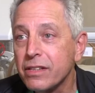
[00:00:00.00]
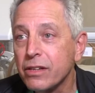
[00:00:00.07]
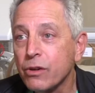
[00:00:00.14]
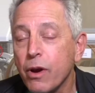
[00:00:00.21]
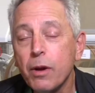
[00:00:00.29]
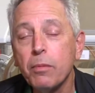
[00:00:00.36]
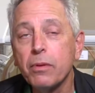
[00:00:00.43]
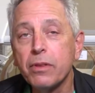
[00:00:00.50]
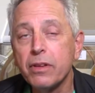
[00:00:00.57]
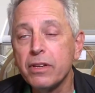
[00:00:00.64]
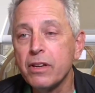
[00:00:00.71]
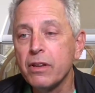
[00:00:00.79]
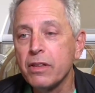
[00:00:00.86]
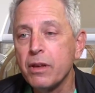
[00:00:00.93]
incredible the
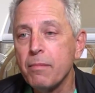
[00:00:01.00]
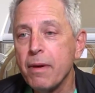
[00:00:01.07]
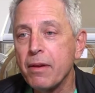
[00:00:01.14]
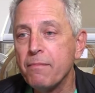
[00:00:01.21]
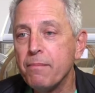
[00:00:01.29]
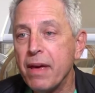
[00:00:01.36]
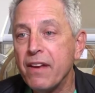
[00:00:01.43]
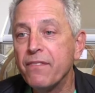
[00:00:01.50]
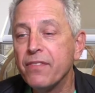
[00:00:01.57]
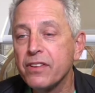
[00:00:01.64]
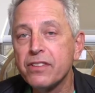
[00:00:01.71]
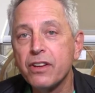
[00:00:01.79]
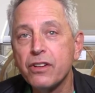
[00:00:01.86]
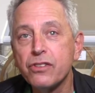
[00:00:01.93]
amount of
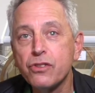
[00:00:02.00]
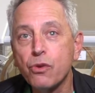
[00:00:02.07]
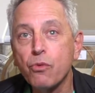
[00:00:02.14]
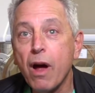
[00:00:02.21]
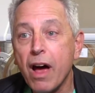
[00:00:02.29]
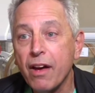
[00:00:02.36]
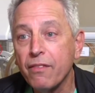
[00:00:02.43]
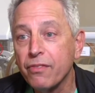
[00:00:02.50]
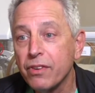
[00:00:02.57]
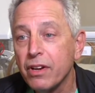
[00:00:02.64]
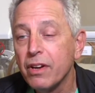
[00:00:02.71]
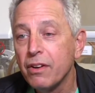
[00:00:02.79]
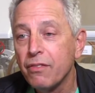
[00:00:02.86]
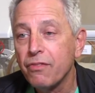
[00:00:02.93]
benefits that is derived
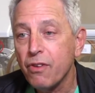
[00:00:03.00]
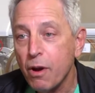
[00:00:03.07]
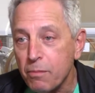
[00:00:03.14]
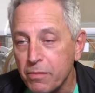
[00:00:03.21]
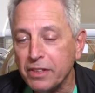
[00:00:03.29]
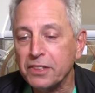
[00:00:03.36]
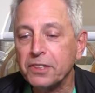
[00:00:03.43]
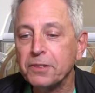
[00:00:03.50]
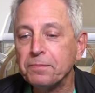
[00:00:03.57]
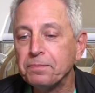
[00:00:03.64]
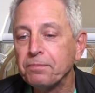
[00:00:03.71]
from this.